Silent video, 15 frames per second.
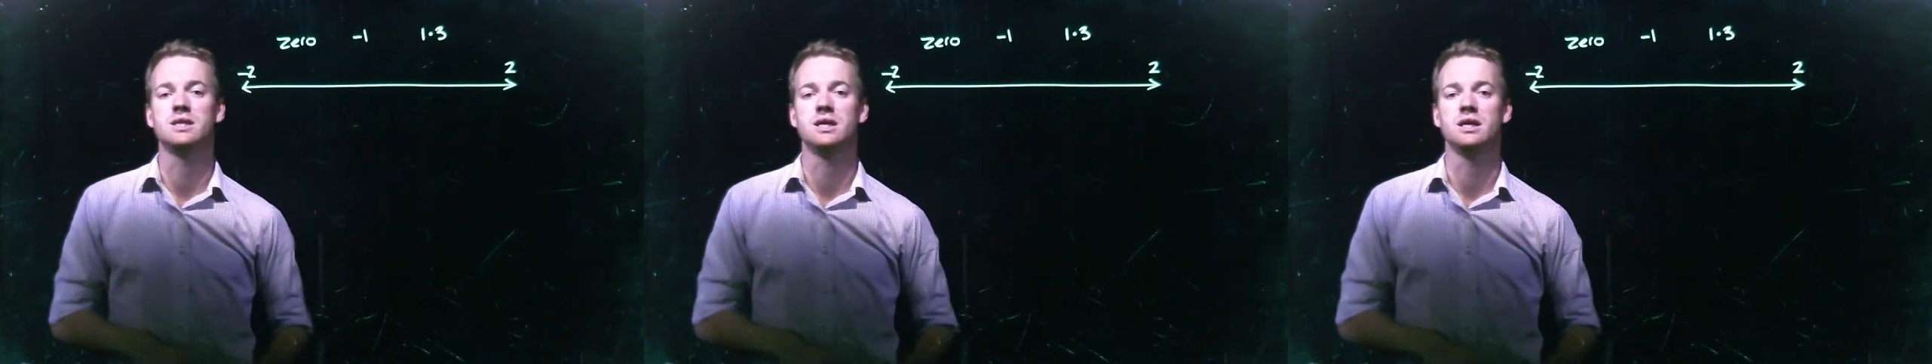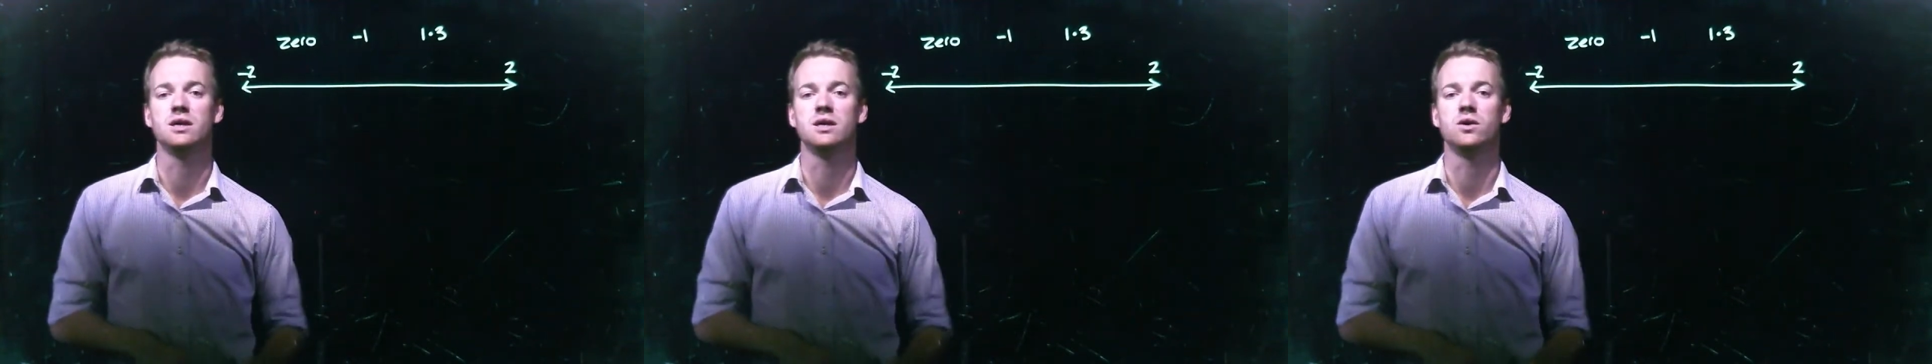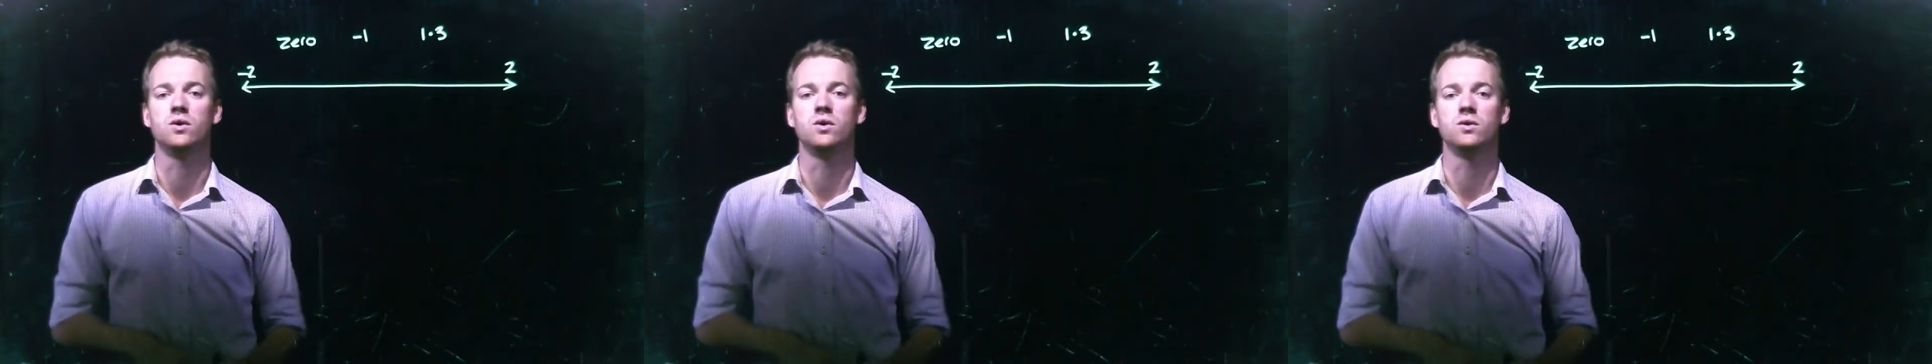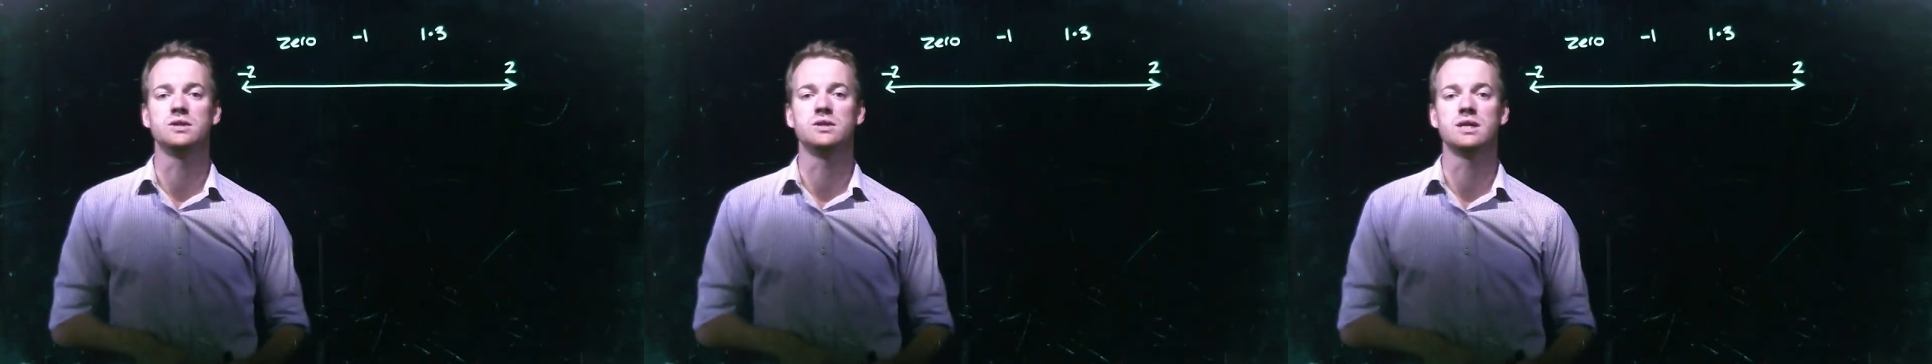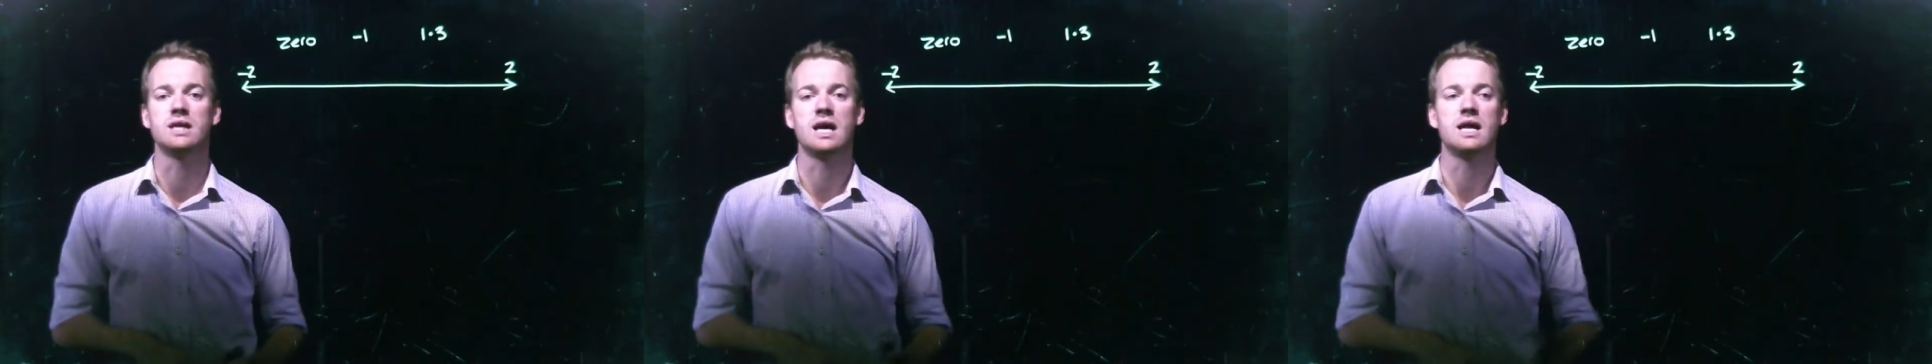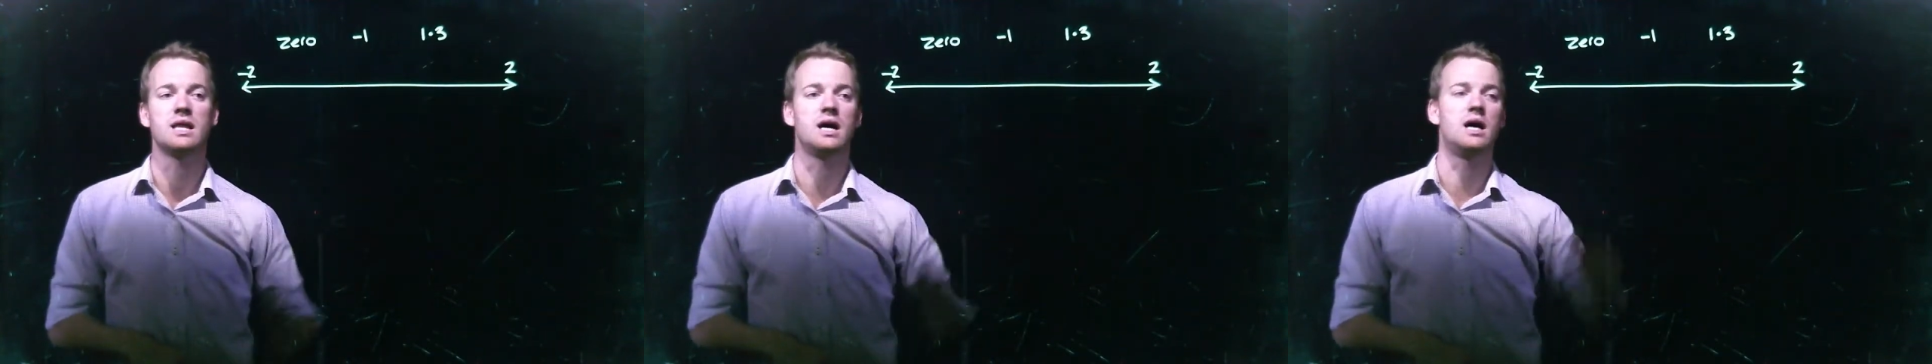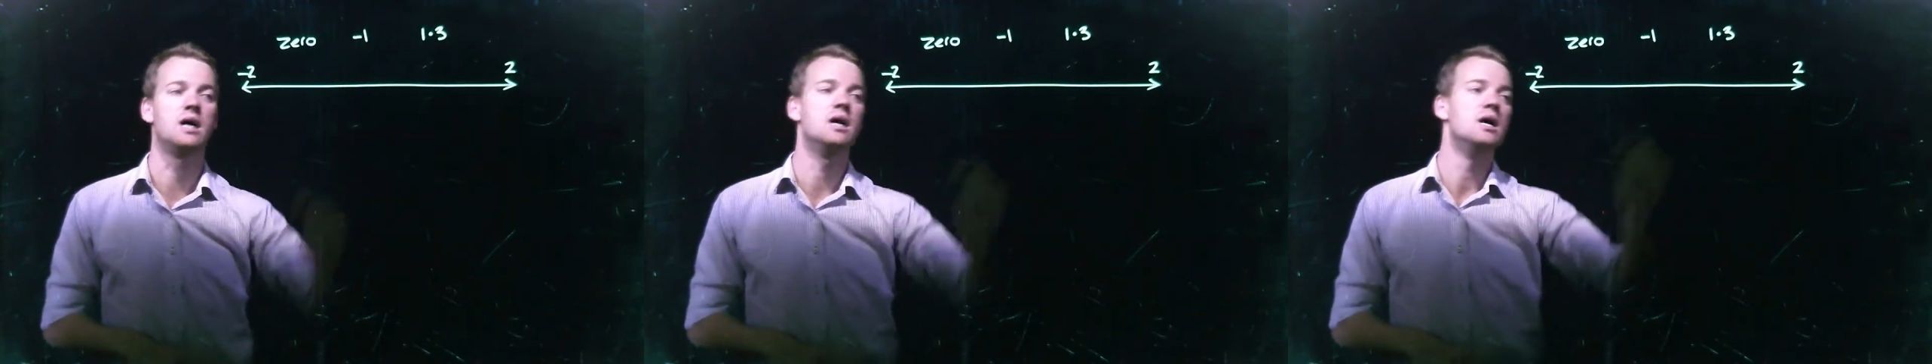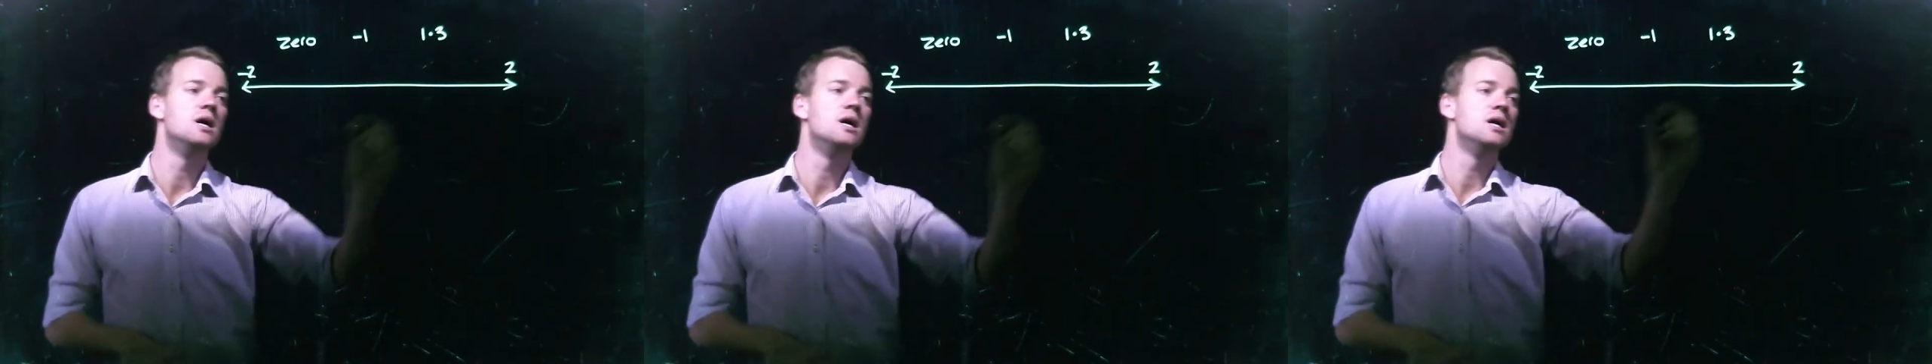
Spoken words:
here altogether.